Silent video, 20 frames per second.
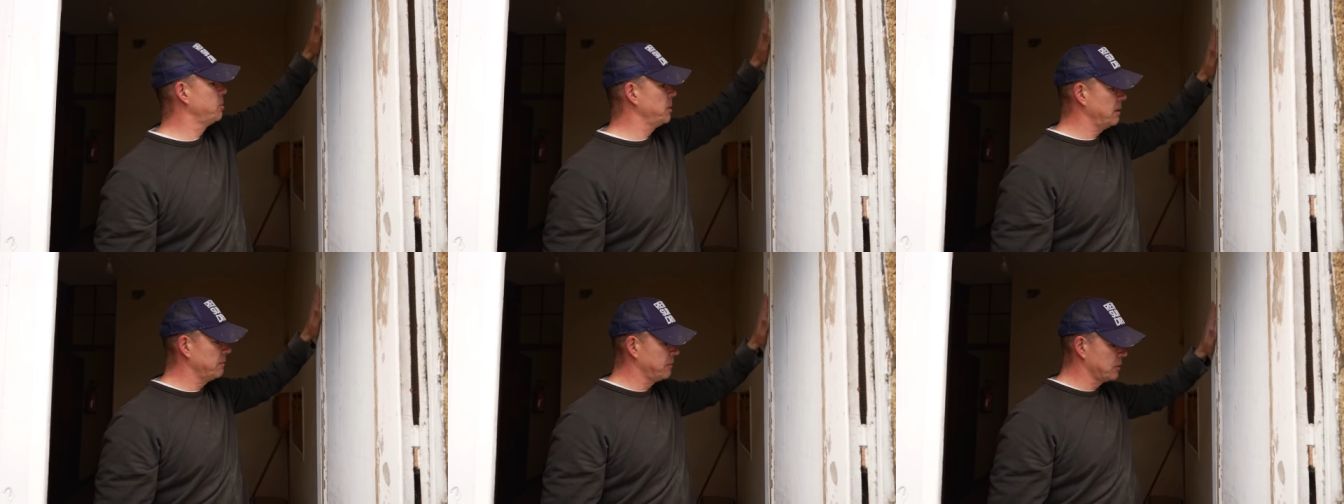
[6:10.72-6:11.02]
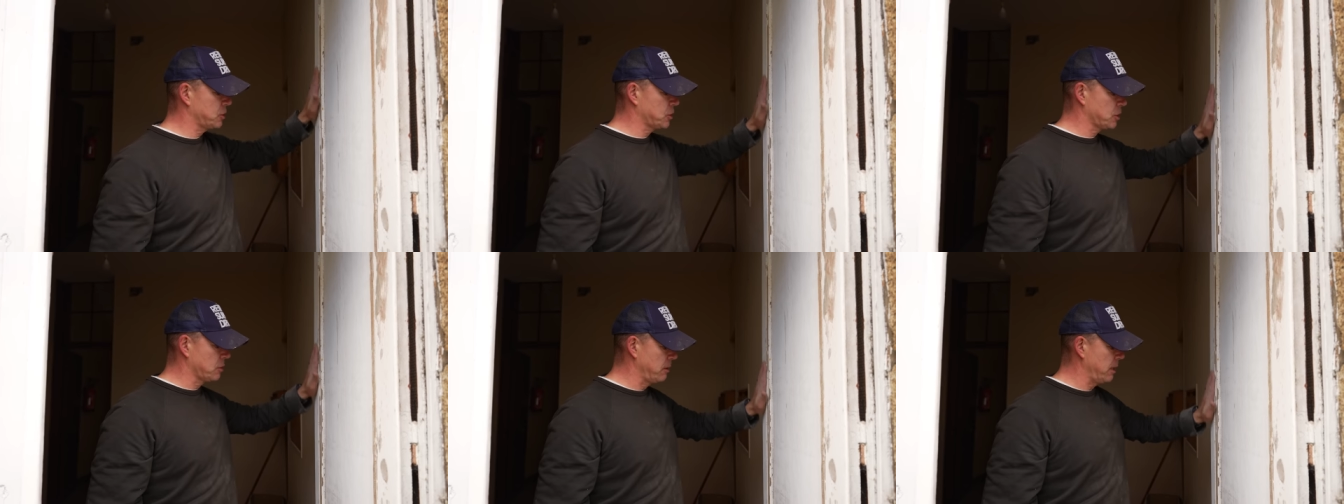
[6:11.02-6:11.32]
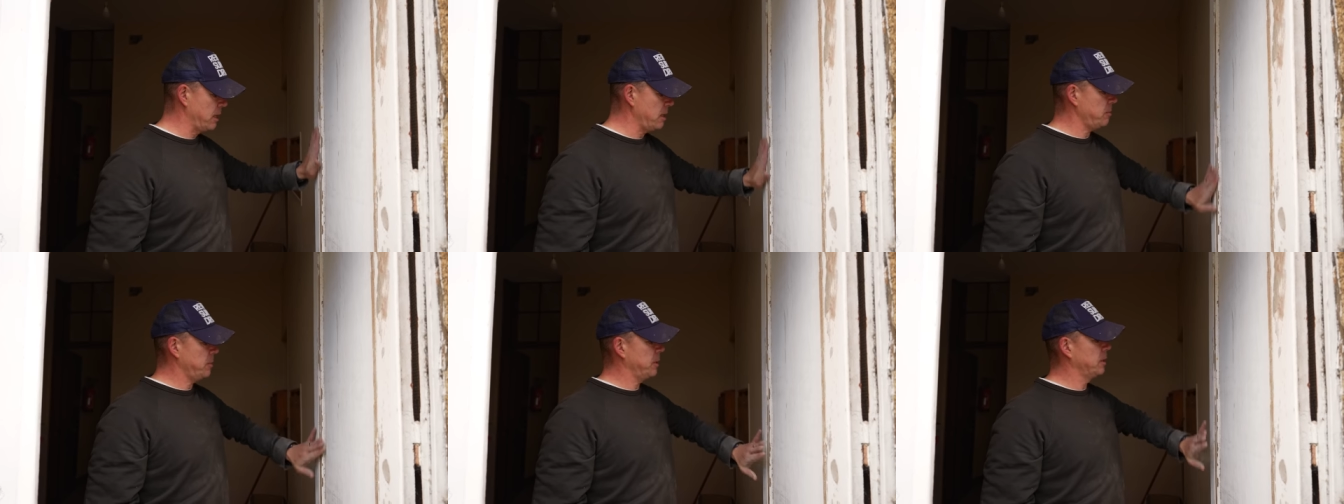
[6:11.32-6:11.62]
bit of a
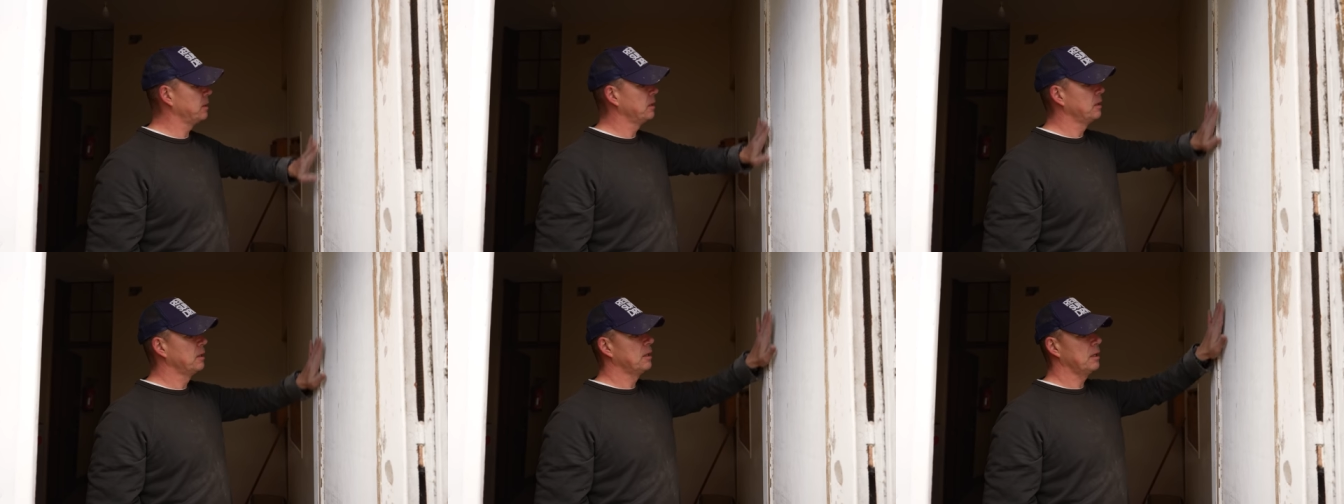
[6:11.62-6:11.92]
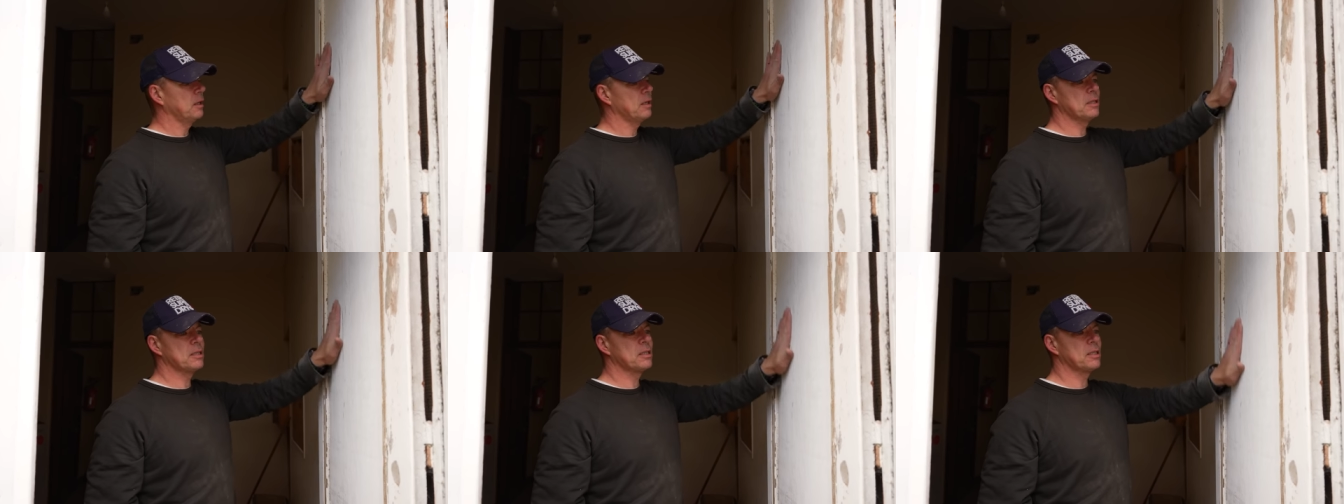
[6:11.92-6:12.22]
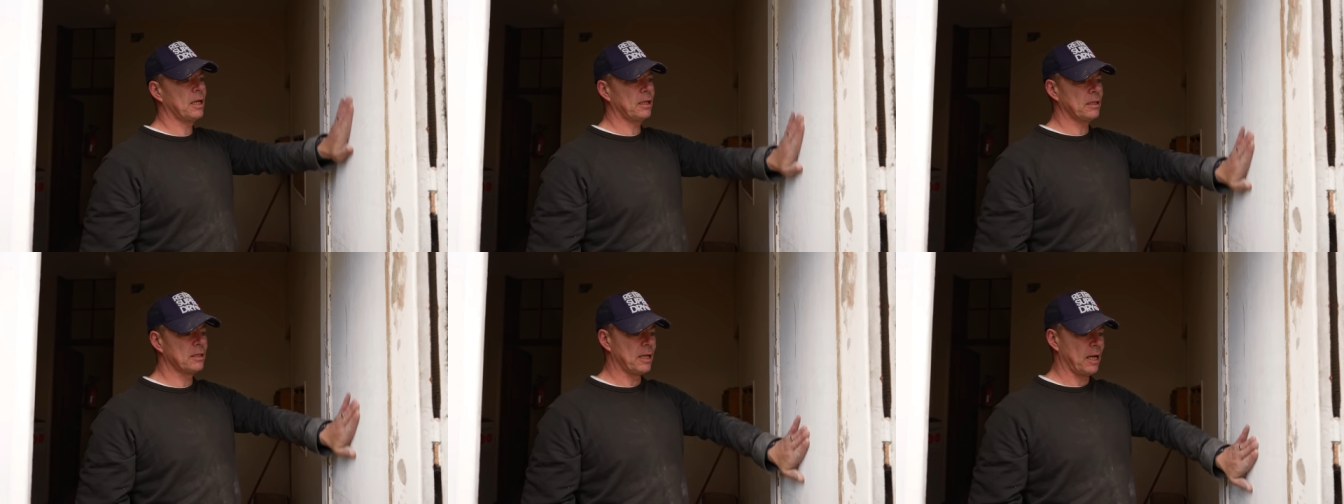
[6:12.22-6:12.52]
scrape and a
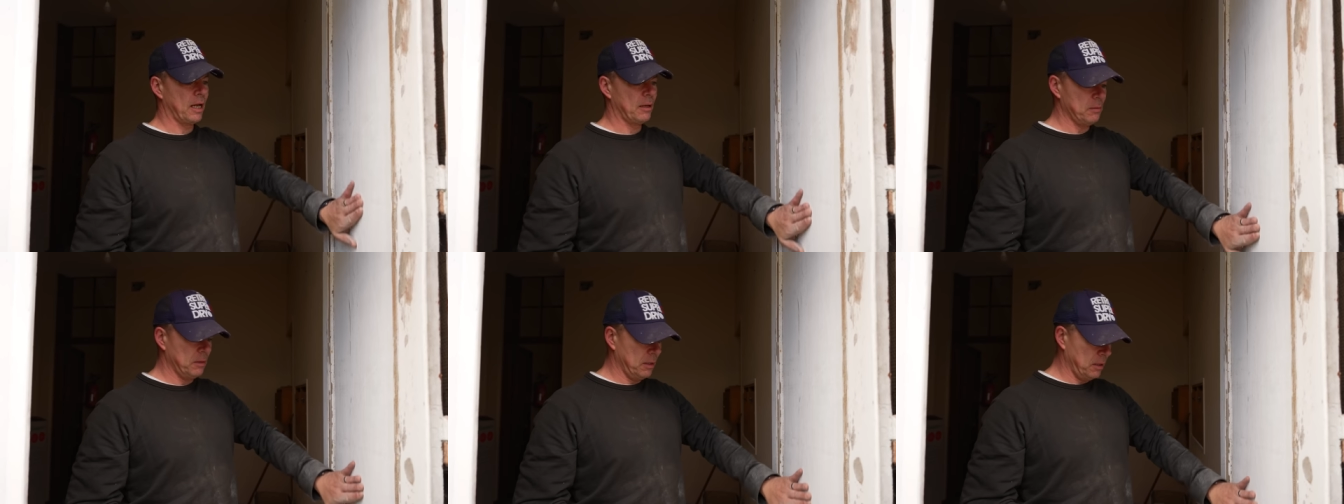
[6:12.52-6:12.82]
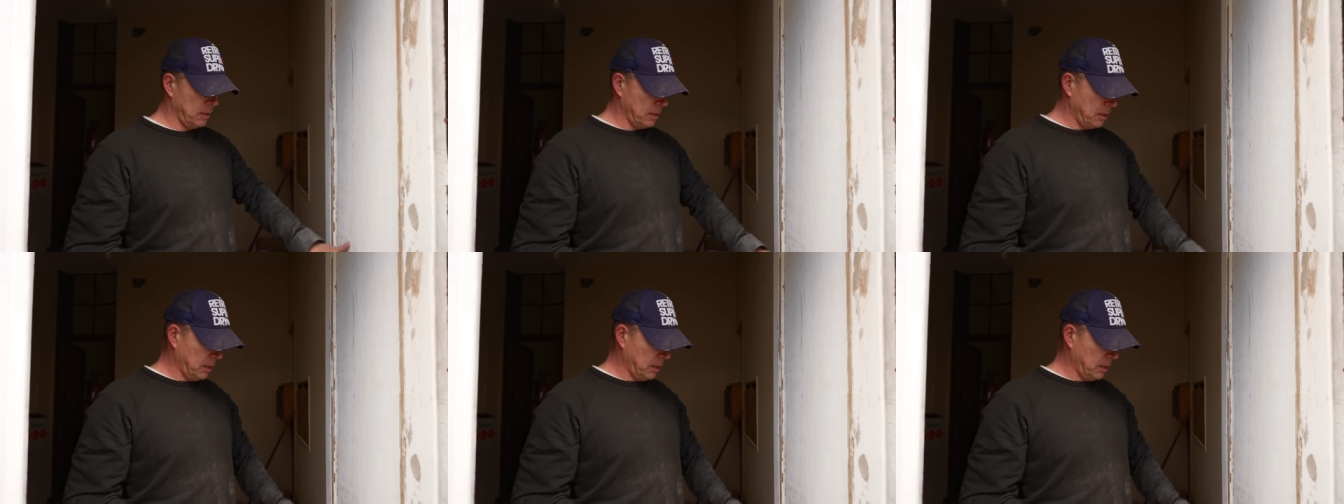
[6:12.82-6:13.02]
sand down.